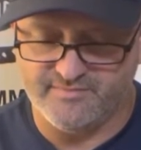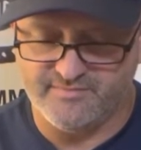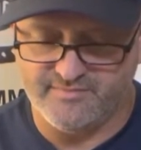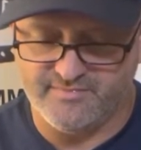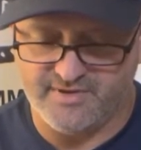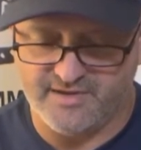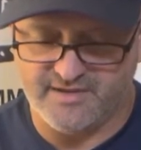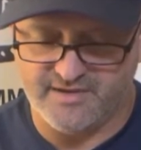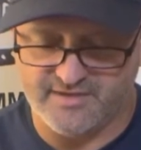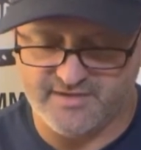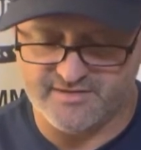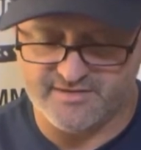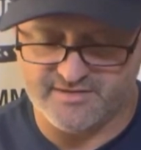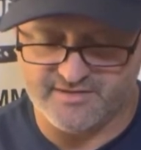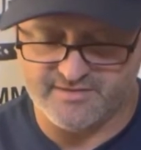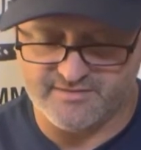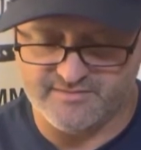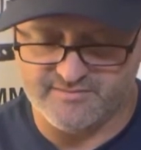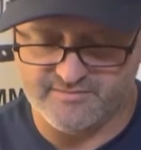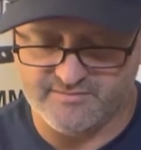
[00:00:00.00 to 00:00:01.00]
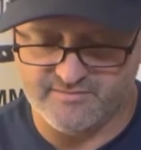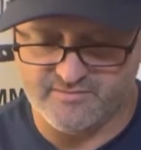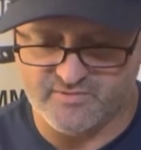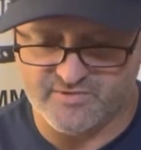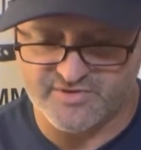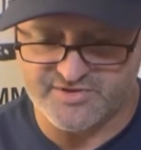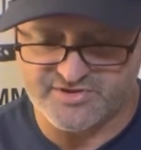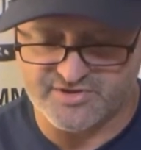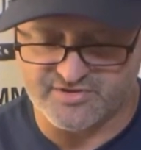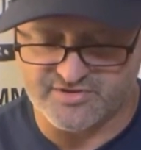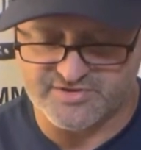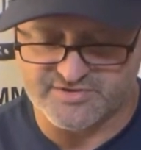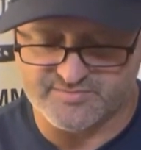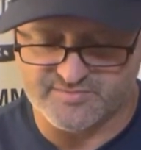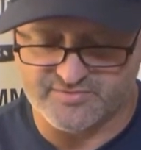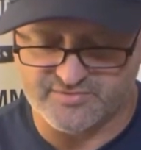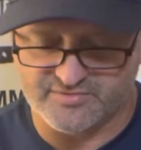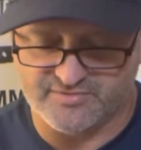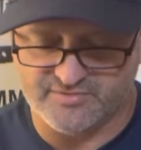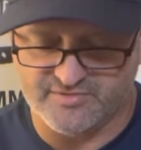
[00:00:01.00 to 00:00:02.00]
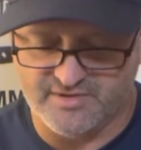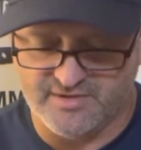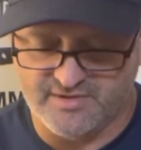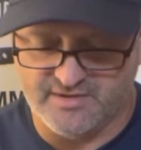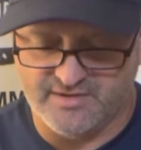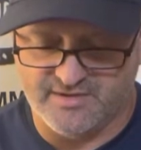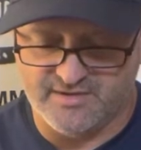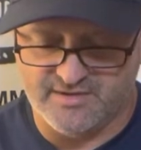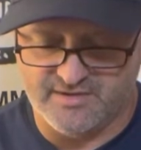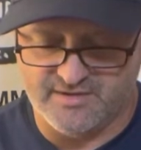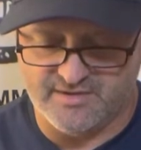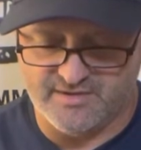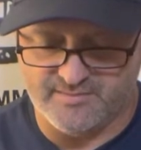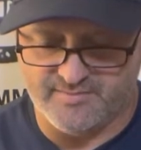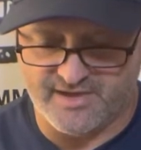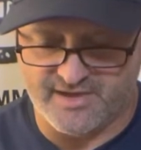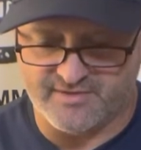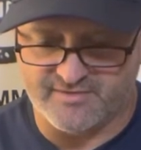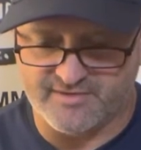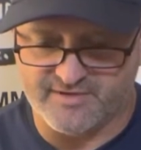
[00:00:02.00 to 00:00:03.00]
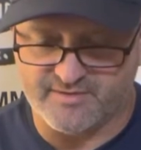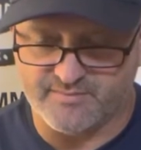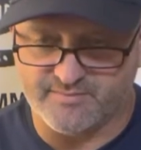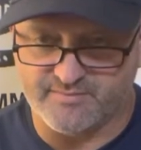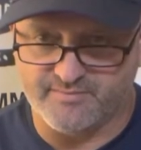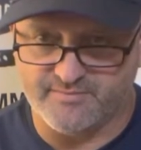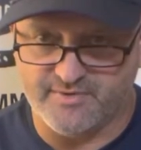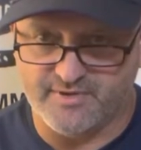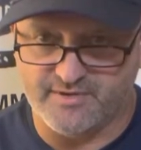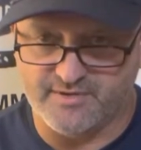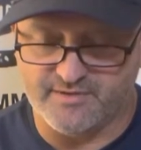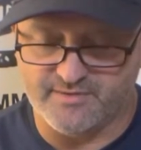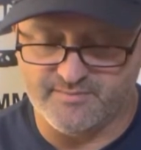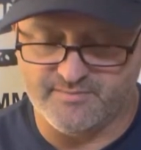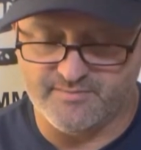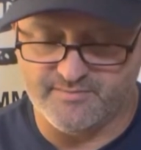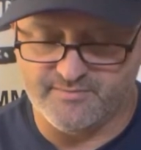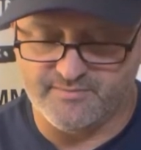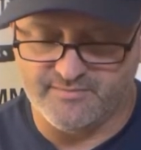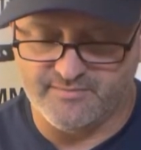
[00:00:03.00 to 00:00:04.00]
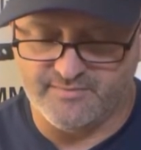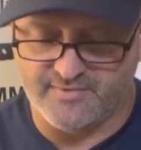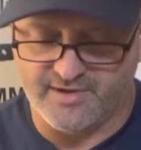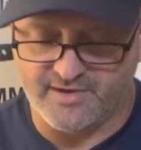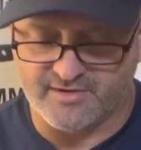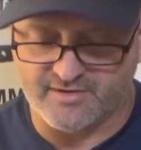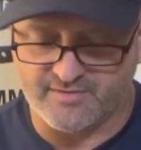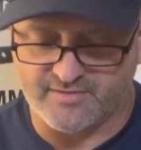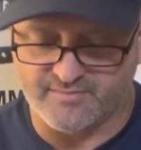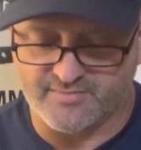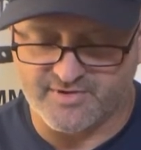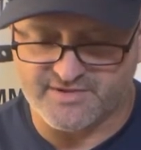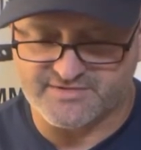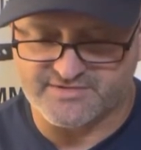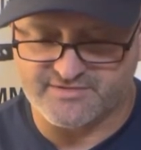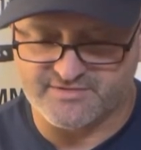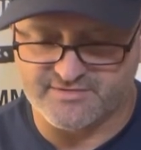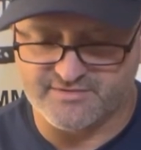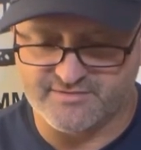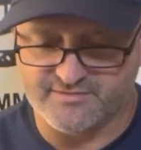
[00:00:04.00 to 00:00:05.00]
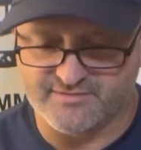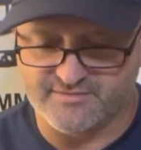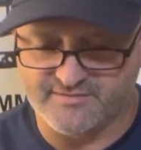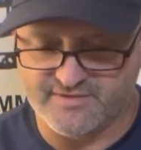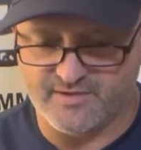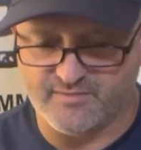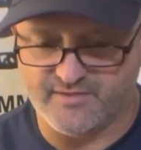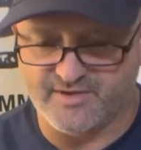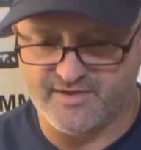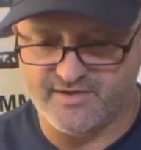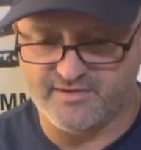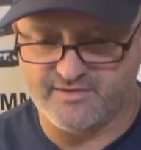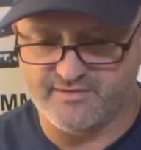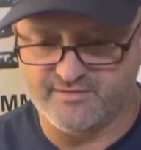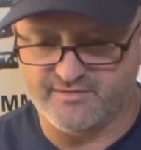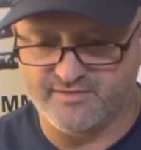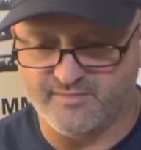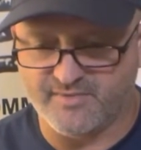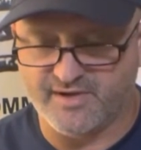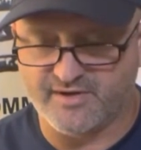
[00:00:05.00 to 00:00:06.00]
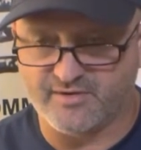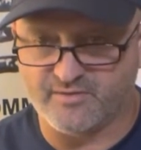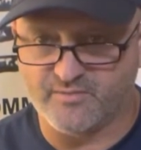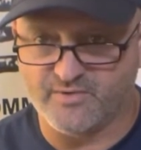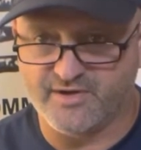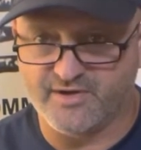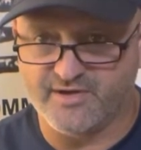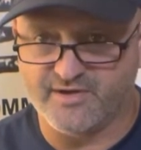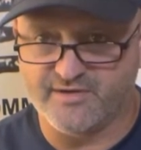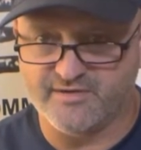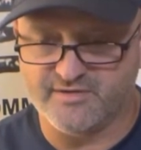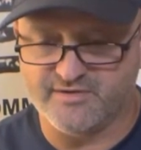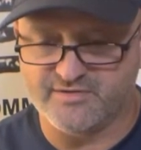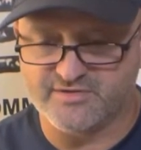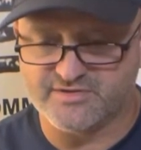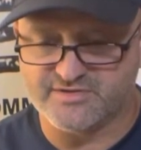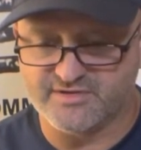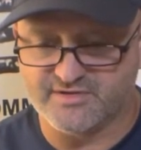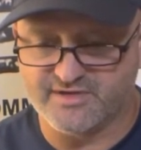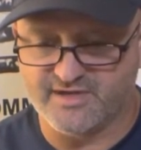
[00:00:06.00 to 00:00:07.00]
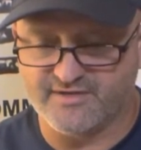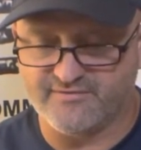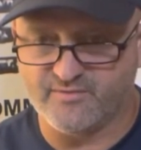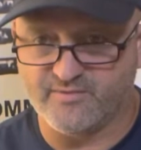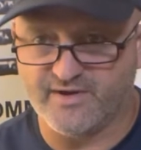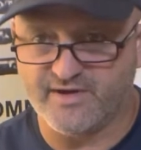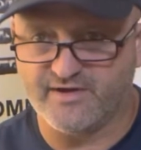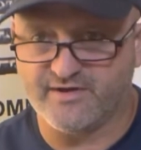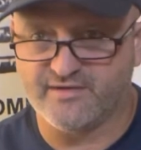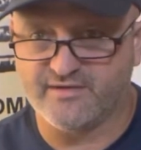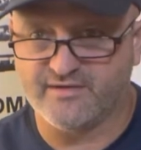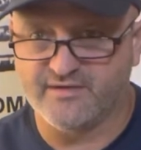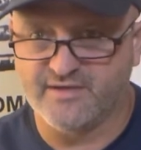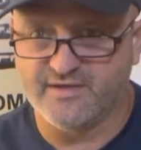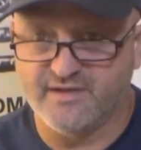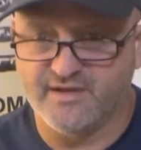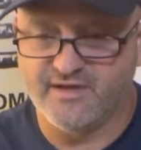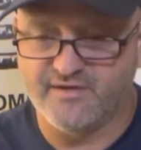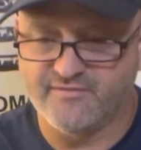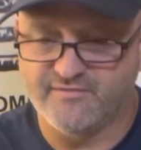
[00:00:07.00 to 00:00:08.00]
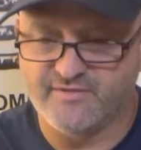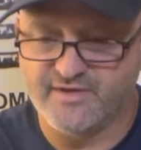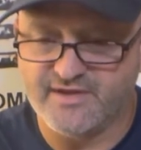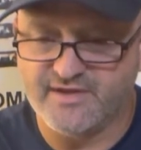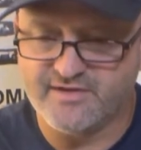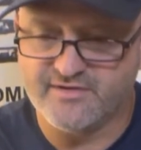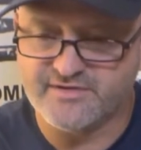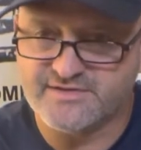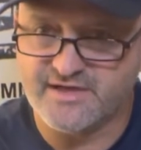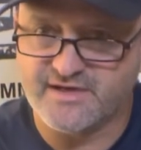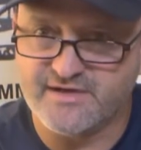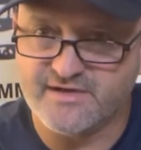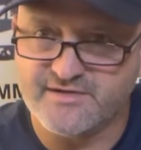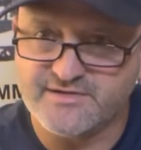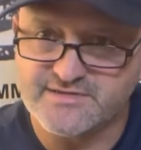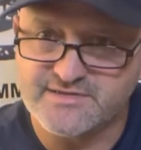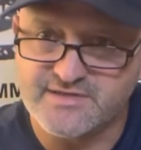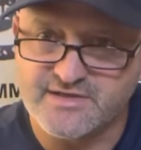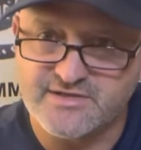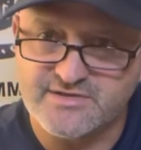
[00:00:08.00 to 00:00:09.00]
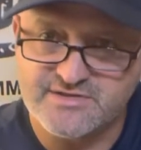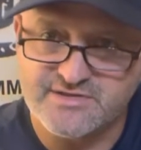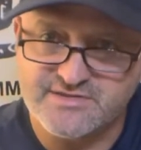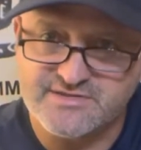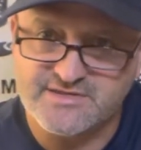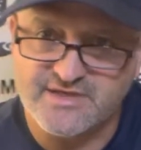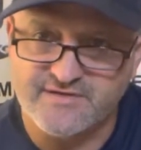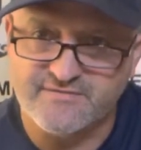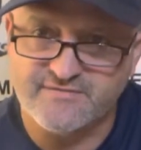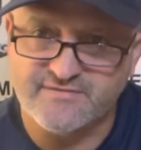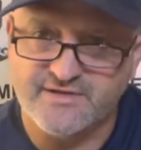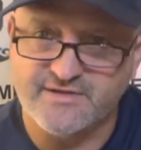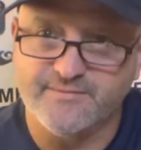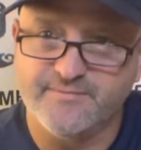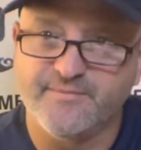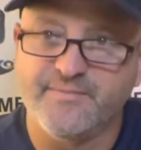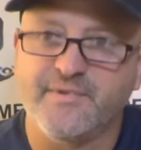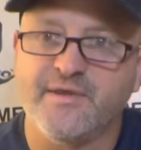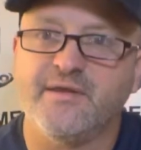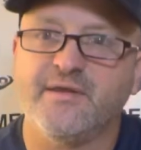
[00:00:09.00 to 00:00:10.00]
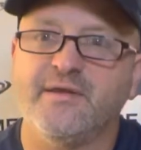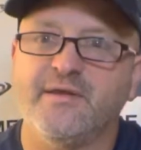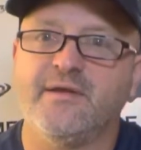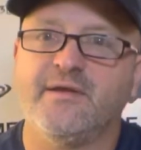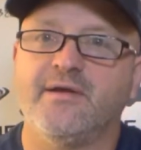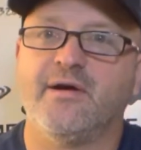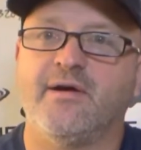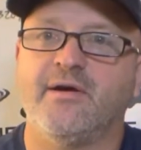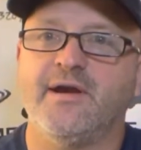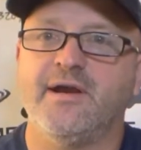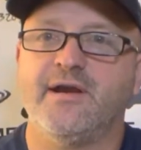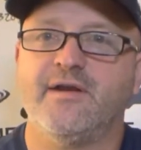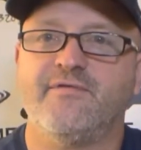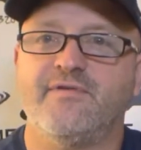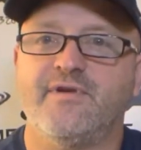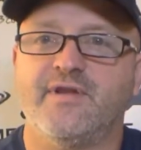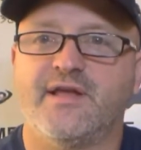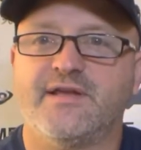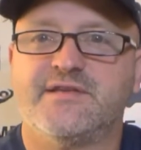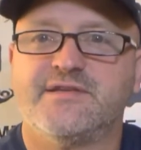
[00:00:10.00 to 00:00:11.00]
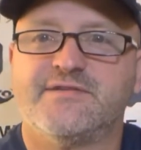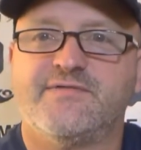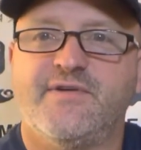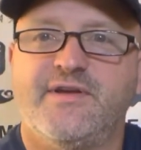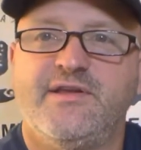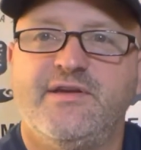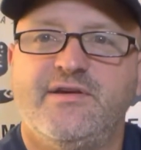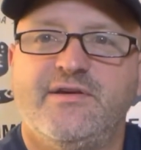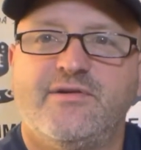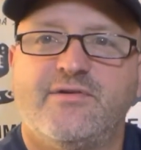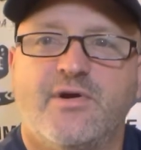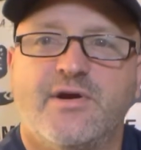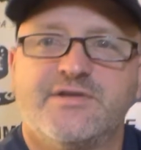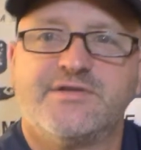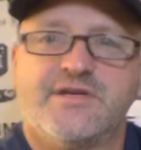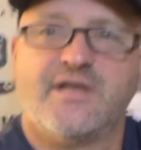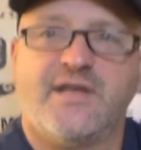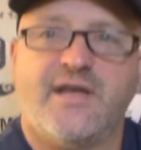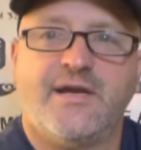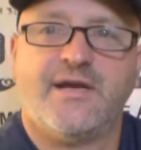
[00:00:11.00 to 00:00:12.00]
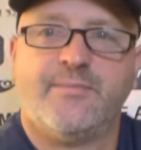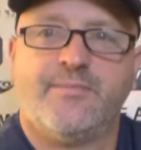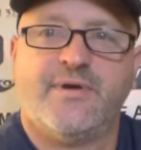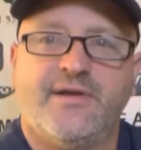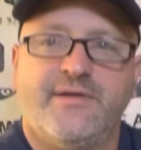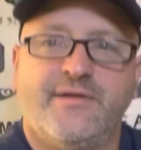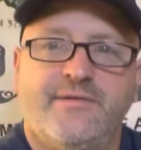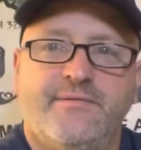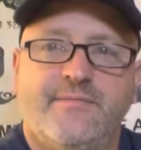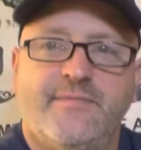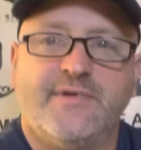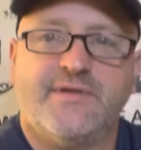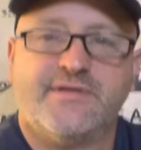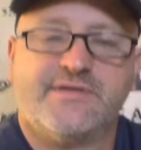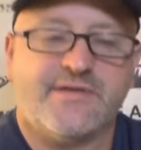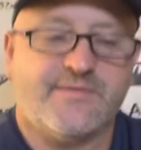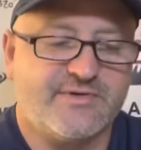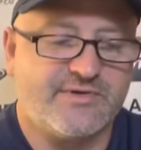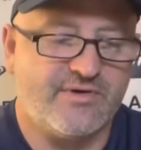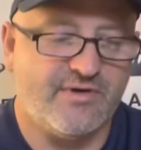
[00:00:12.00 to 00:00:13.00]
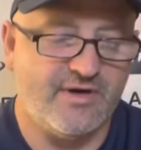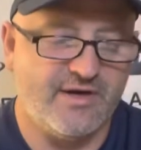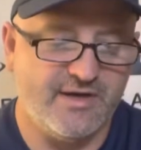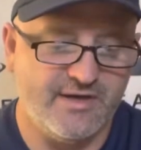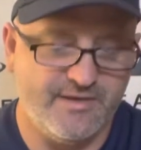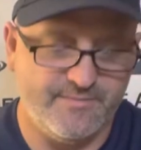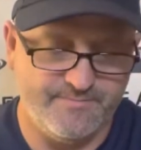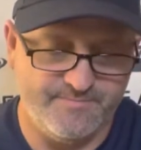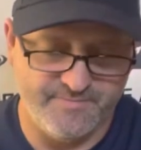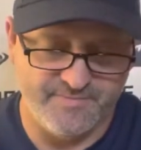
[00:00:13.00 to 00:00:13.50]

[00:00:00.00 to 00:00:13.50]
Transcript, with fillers: and a rechargeable uh, battery com uh, air compressor. That way, no matter what, you should have a way to inflate your tires to get you to safety. All right, if you like this video, crush the like button and subscribe.